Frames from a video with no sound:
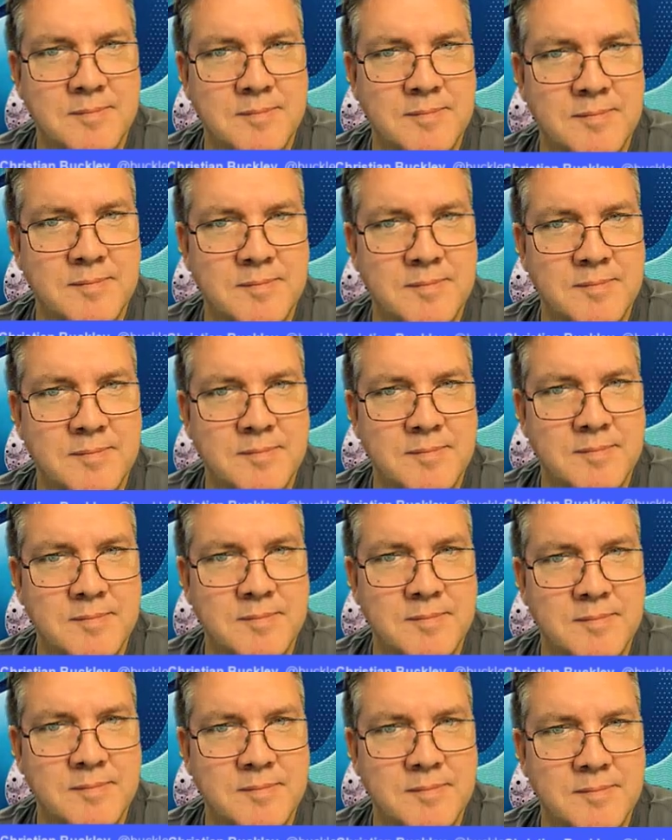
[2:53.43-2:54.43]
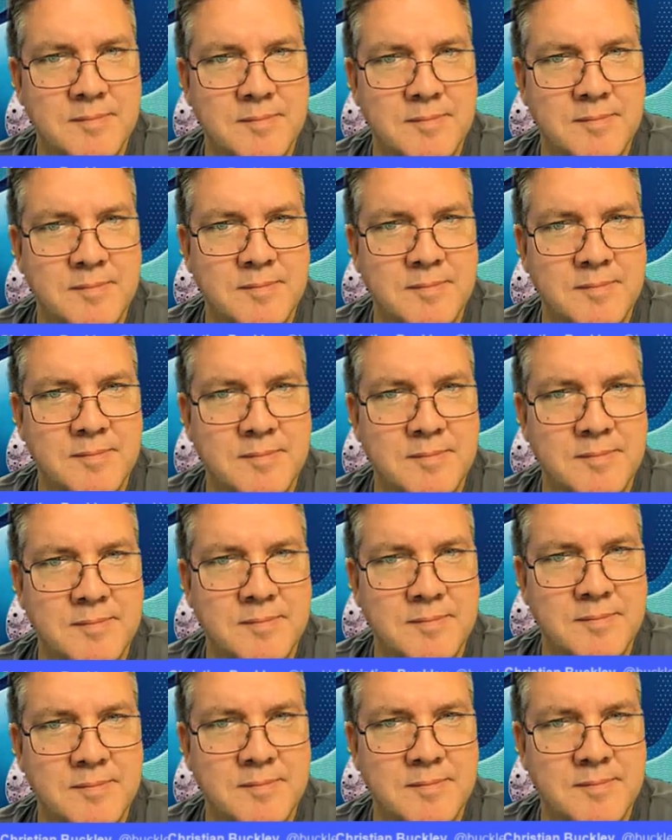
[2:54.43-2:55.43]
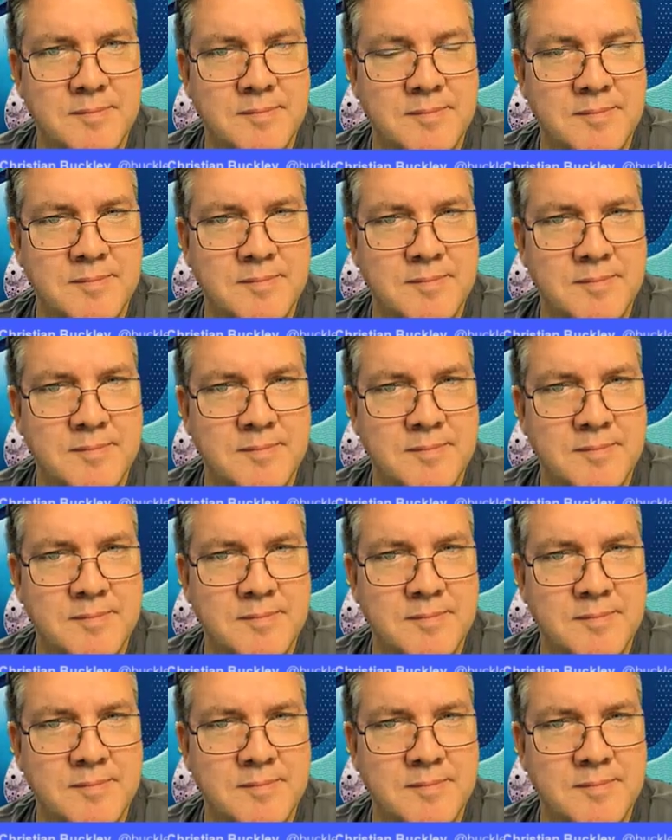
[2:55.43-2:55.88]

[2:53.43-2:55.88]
The person shown says nothing.